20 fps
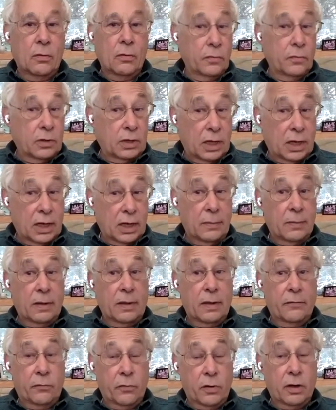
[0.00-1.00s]
over time
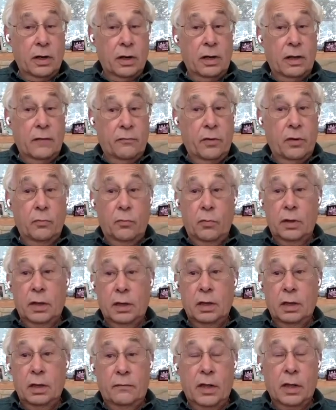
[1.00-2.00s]
if we
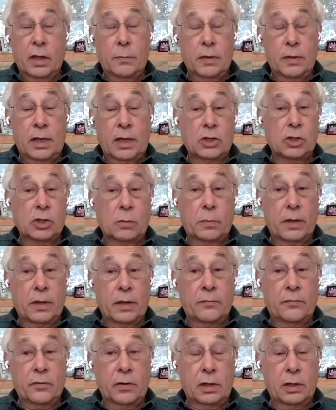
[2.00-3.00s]
really going to develop a national
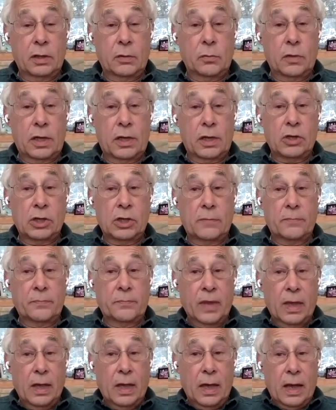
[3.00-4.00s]
plan for dealing with aging.
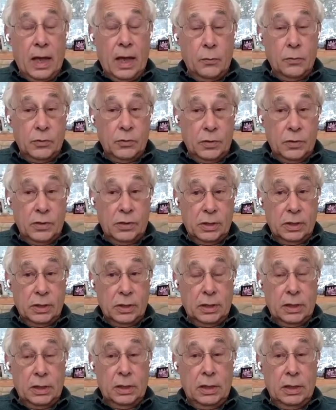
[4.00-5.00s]
I was
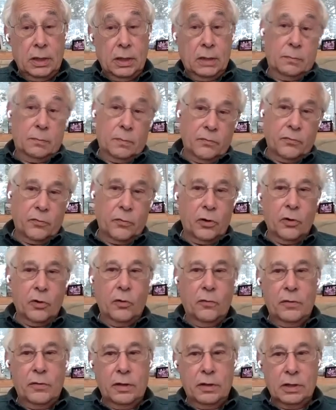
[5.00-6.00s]
recently, before
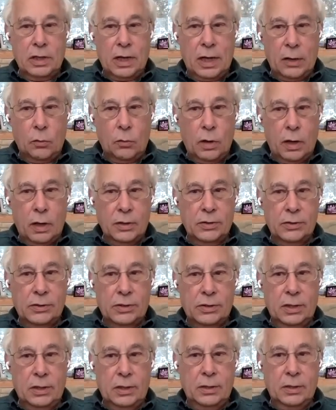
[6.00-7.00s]
COVID, in Taiwan,
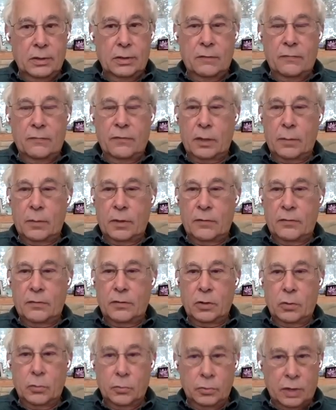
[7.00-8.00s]
seeing a development of
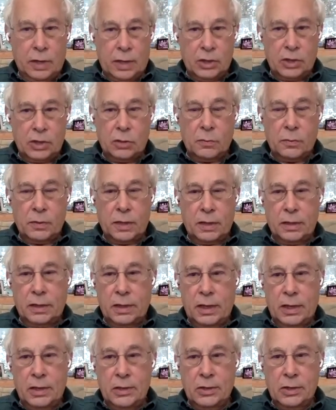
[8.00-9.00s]
a total national plan
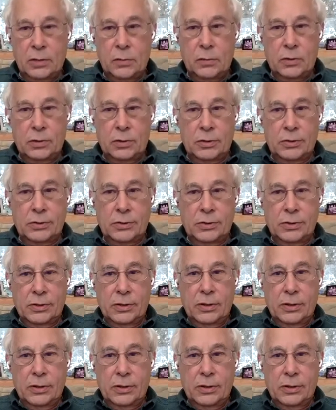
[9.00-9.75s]
on aging, which is